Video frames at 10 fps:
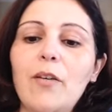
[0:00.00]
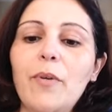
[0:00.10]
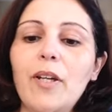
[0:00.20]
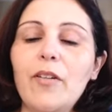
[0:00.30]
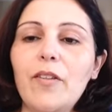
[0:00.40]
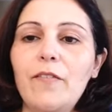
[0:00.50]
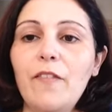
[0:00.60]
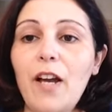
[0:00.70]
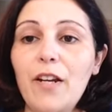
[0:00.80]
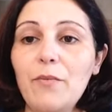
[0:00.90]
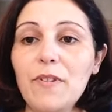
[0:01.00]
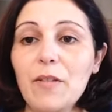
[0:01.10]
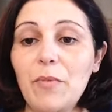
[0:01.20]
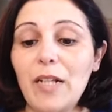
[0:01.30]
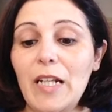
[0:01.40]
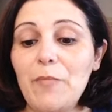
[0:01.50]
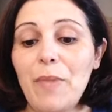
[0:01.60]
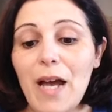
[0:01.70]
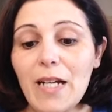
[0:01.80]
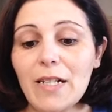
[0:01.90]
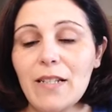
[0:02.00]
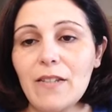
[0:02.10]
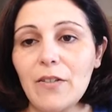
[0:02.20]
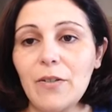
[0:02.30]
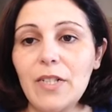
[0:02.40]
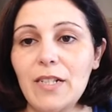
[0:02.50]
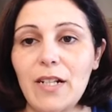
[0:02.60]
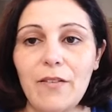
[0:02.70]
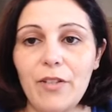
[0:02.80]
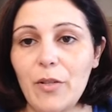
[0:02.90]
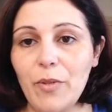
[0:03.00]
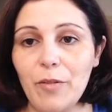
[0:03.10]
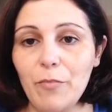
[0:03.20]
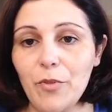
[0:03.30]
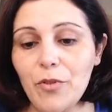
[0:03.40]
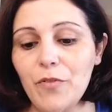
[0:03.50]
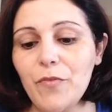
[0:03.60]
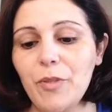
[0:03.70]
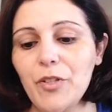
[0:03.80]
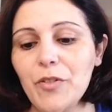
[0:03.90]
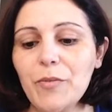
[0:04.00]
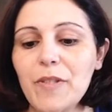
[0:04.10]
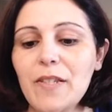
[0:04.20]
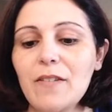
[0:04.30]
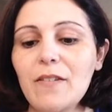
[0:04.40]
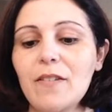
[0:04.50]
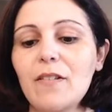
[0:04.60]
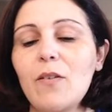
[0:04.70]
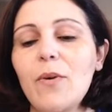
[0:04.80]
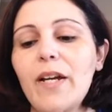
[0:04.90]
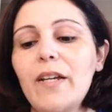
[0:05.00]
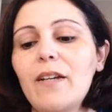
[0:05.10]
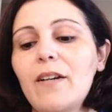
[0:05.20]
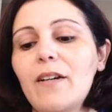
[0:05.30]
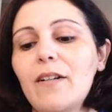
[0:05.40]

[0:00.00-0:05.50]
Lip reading: We get on the flight, it was completely packed, so I didn't have anywhere to move. My daughter was still awake.